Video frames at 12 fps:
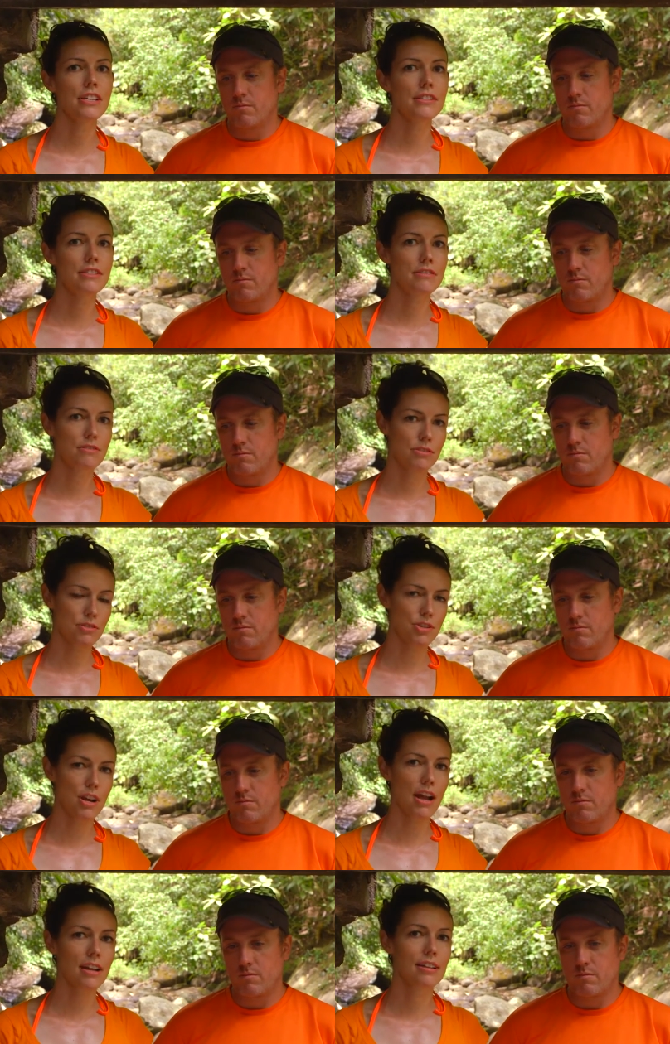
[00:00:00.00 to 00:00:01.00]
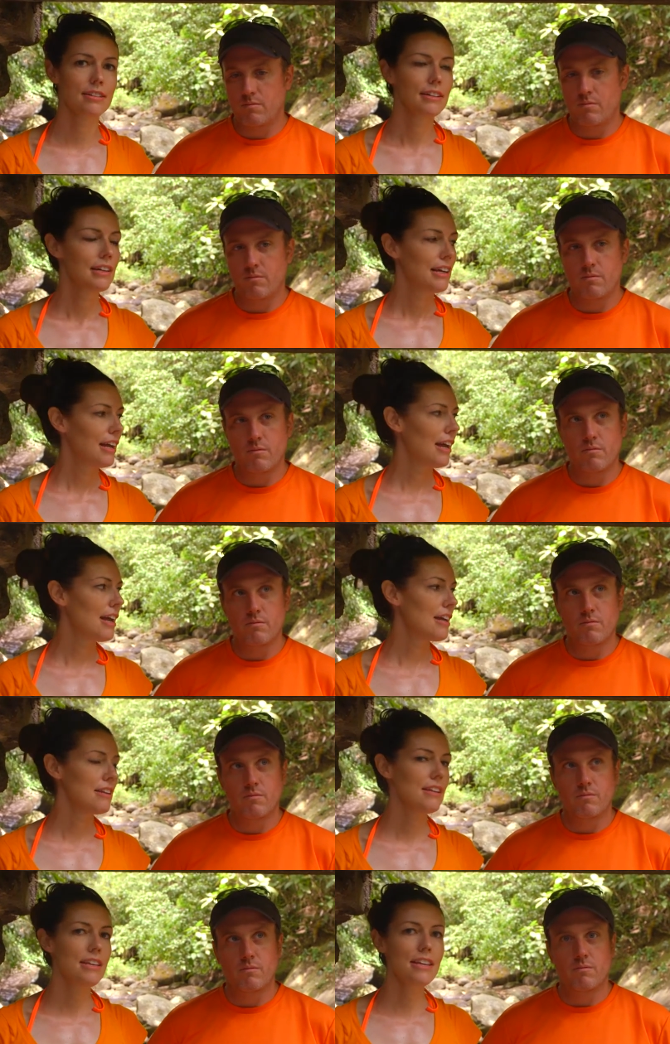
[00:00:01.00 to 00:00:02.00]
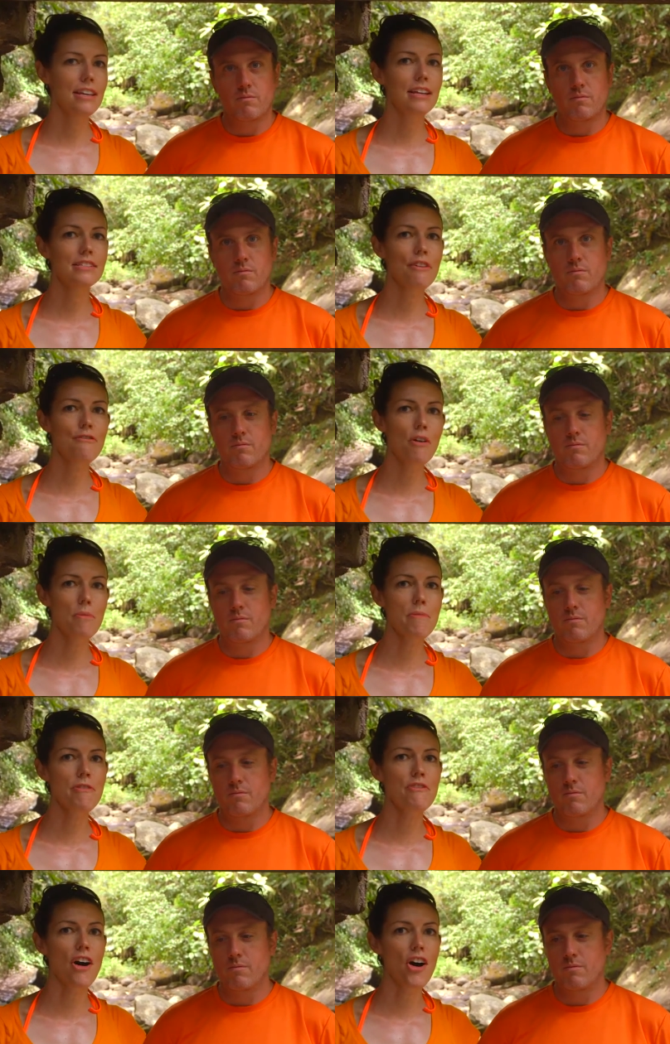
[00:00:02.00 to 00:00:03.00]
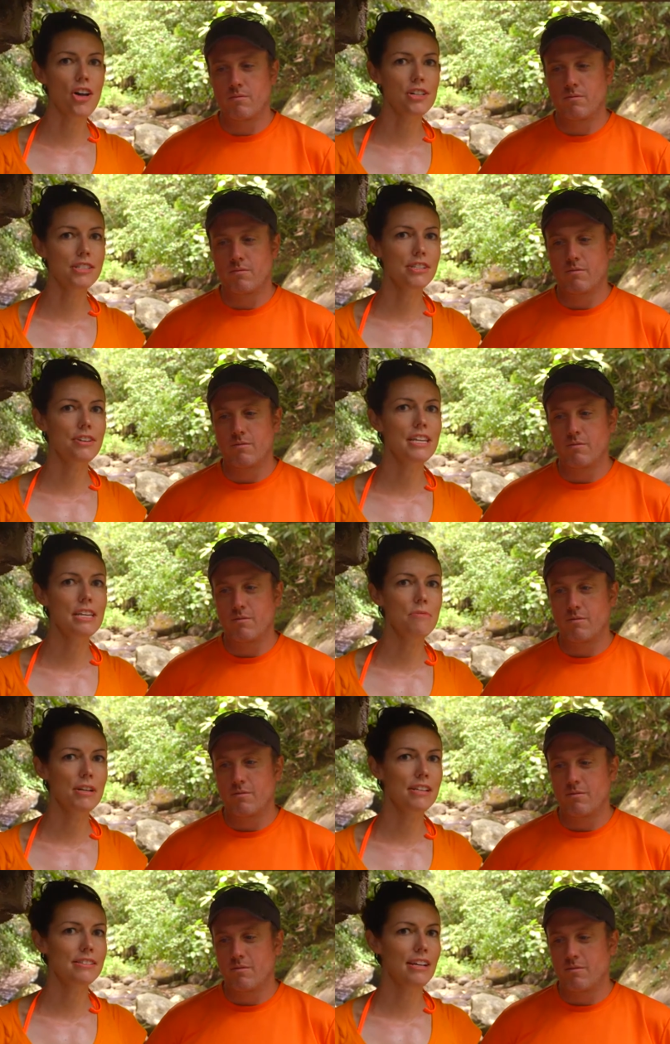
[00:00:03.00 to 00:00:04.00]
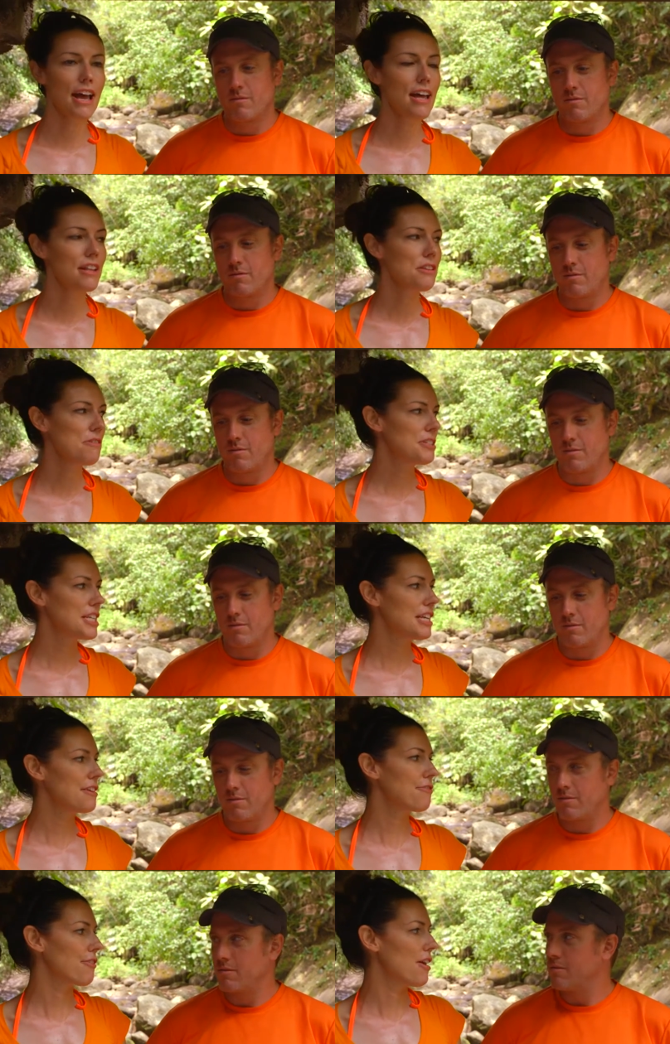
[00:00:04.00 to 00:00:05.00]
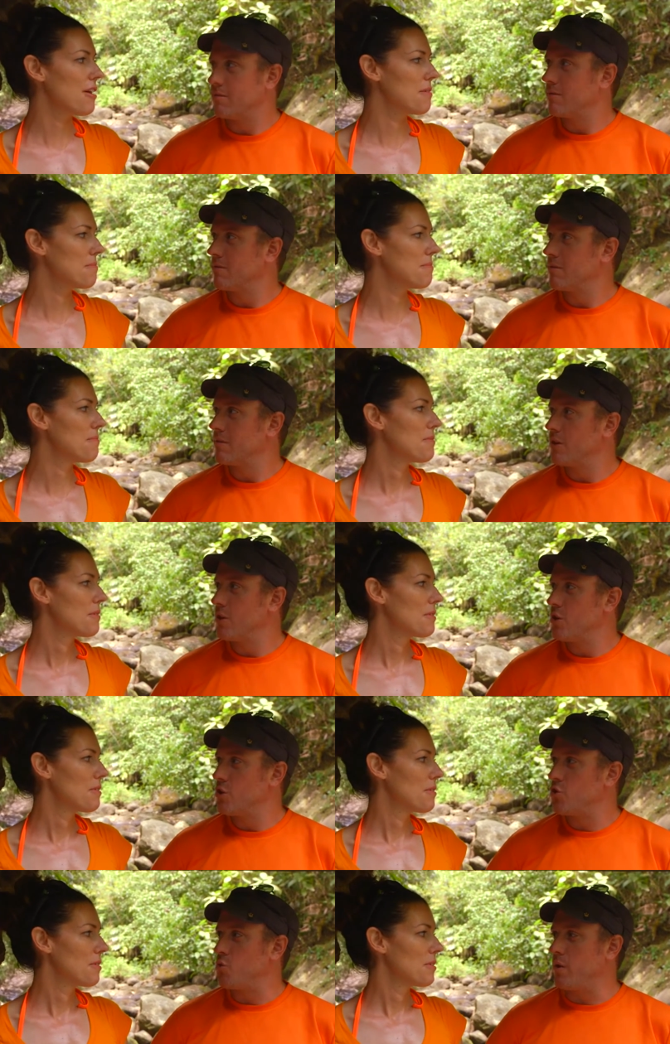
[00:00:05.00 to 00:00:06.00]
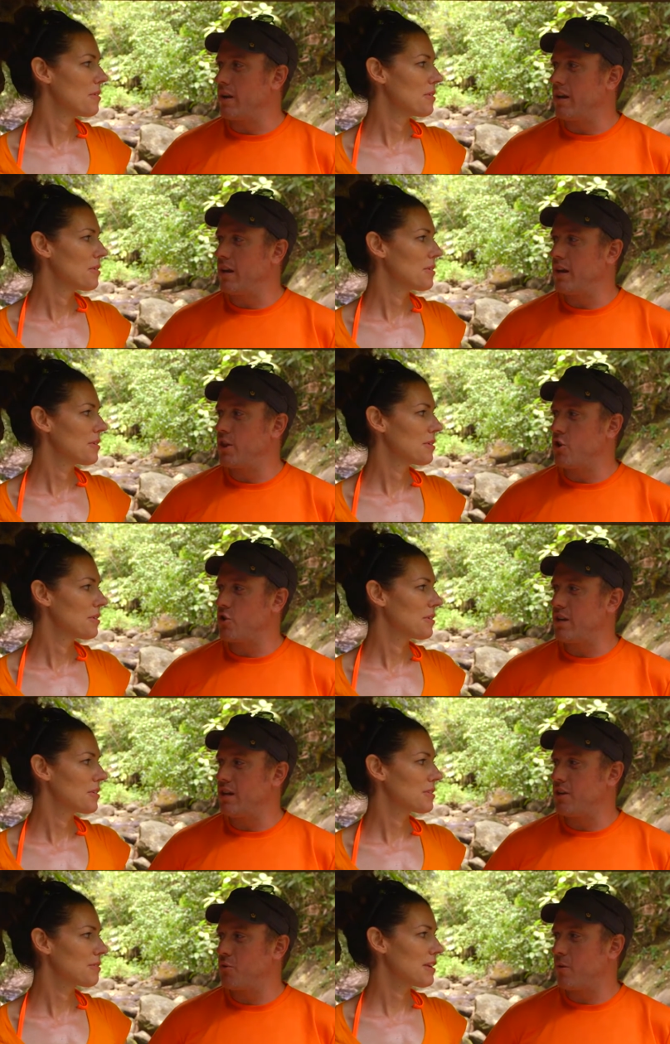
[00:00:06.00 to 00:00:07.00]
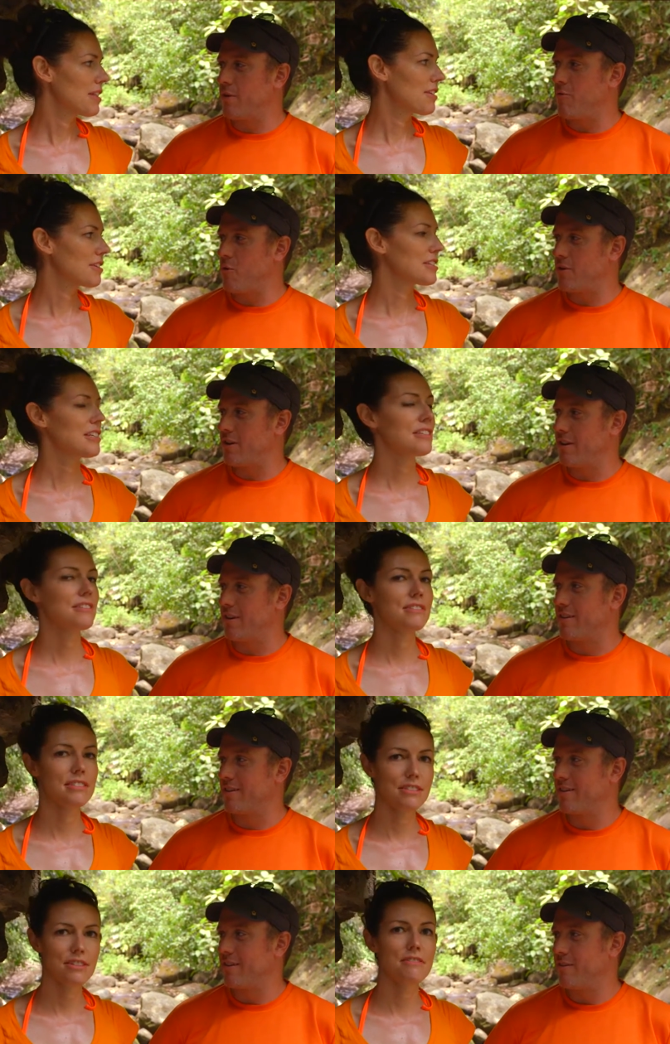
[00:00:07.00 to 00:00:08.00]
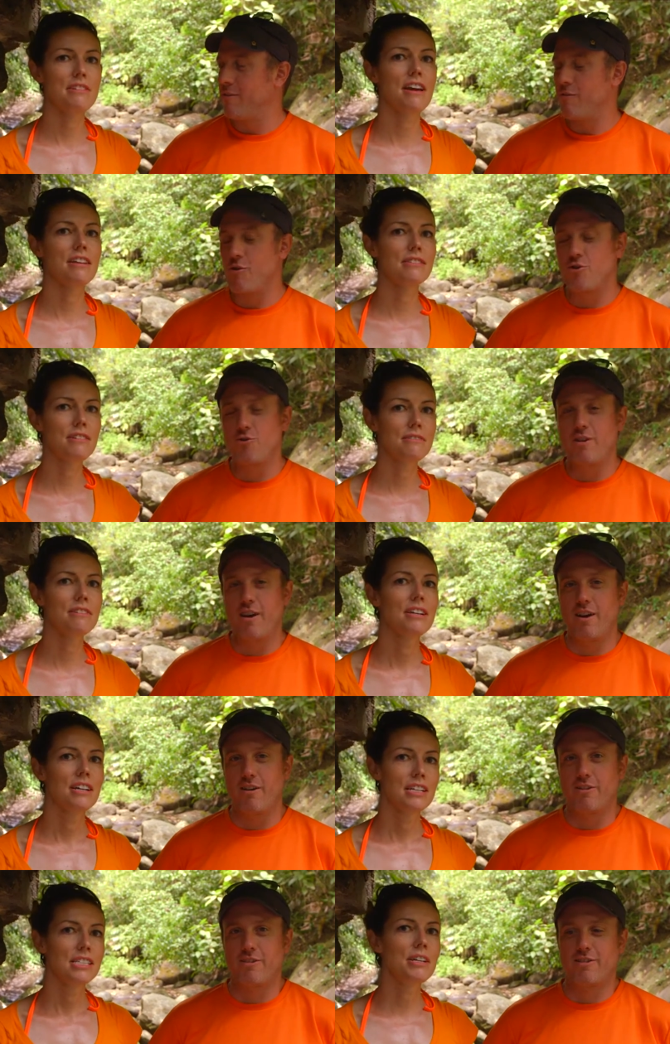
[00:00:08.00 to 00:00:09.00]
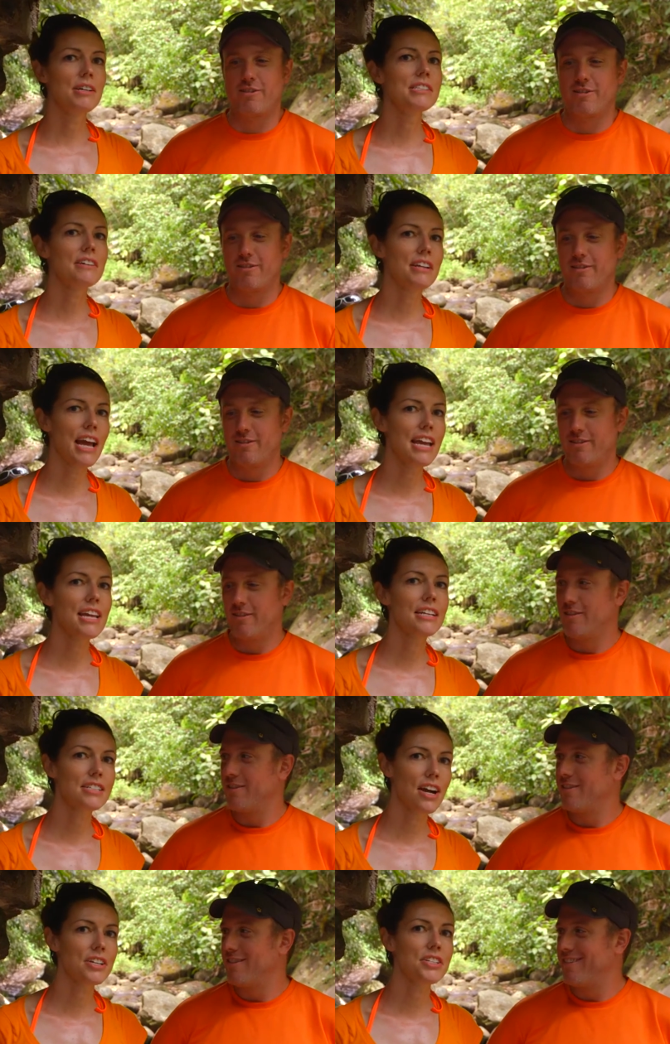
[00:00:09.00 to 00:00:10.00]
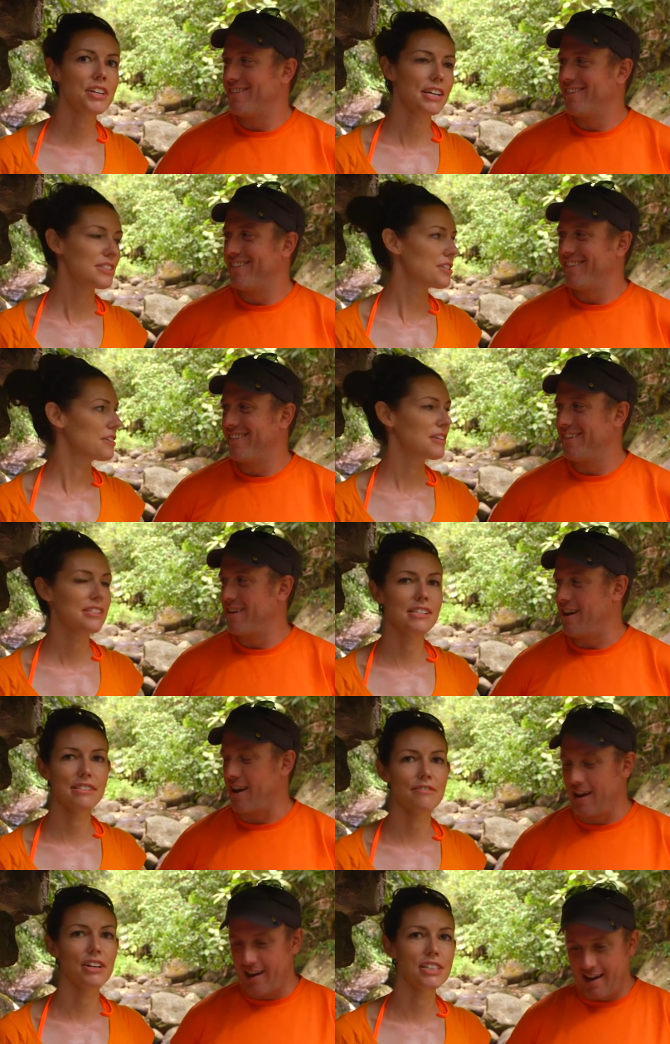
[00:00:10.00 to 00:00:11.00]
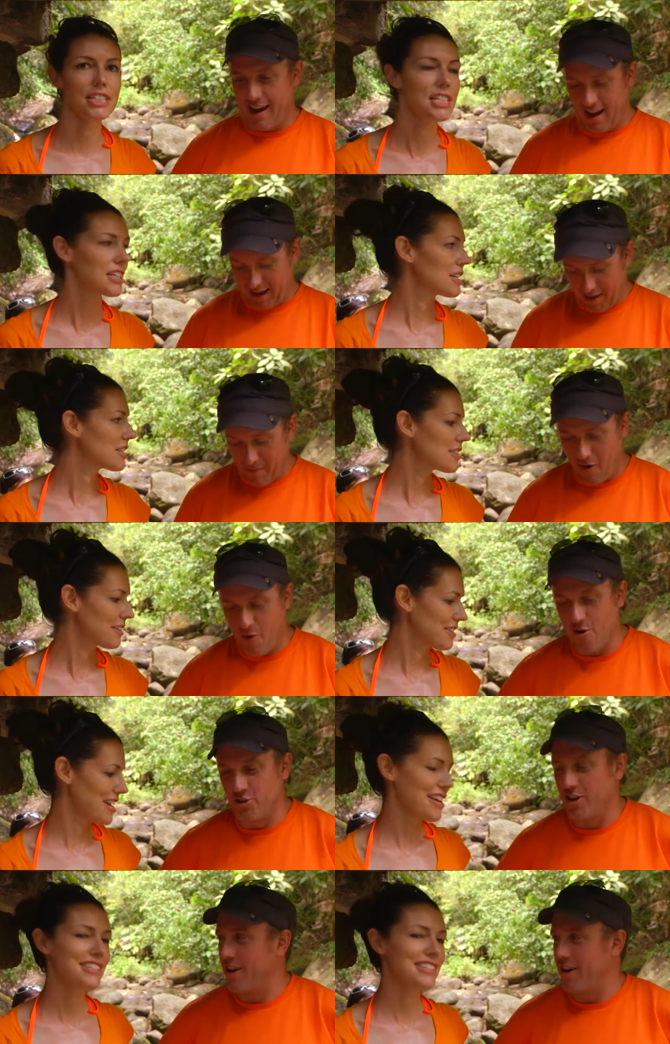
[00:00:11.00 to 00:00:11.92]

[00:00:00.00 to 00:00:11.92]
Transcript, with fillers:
Speaker 1: this trek. And he is a former Vol, so he was at UT from
Speaker 2: 2013 to 2014. 2013.
Speaker 1: So yeah, for two so, years. So it's okay. He can talk to you guys too because he's a volunteer. And I got my so, orange yeah,